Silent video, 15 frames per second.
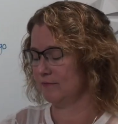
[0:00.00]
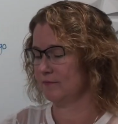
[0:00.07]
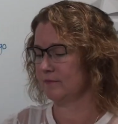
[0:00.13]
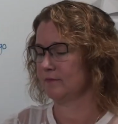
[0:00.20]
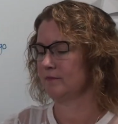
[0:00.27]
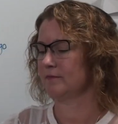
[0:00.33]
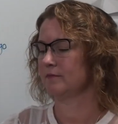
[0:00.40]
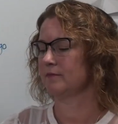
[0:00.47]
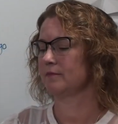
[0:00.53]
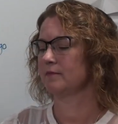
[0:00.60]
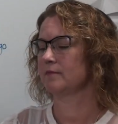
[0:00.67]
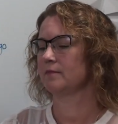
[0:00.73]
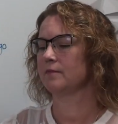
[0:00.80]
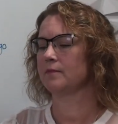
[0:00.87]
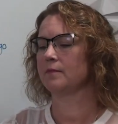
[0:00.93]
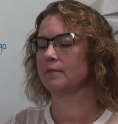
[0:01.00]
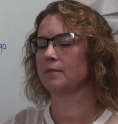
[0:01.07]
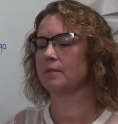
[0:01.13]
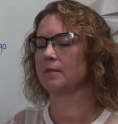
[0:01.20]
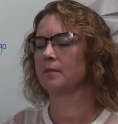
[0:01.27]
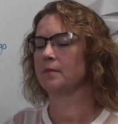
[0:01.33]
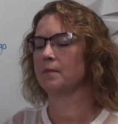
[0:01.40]

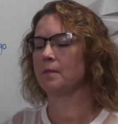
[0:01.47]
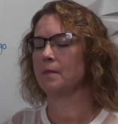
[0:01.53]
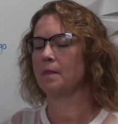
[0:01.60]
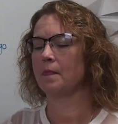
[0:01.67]
[no speech]